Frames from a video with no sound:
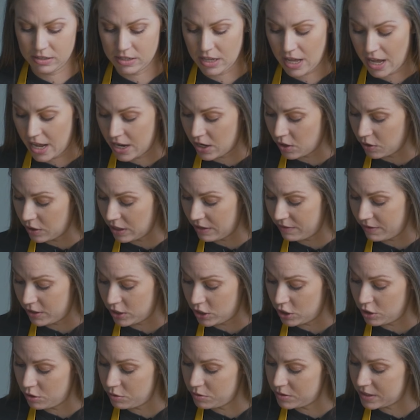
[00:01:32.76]
I don't even
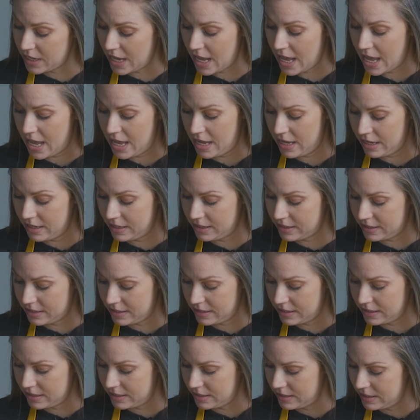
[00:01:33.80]
use
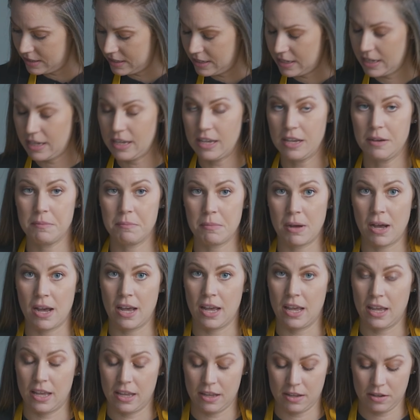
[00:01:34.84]
eggs in
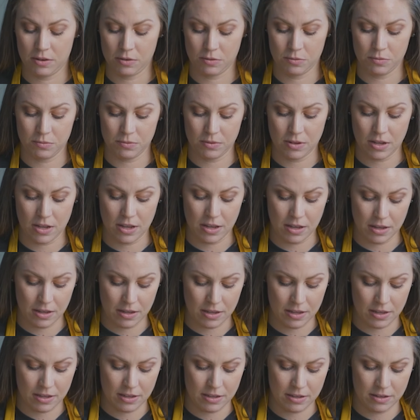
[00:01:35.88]
my
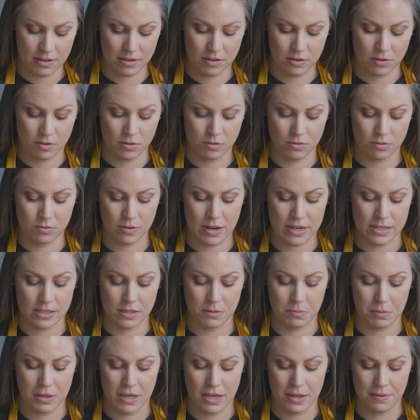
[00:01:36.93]

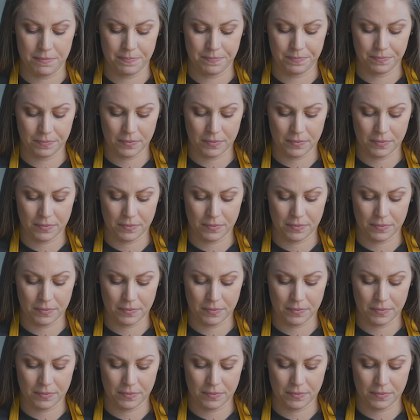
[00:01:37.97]
recipe.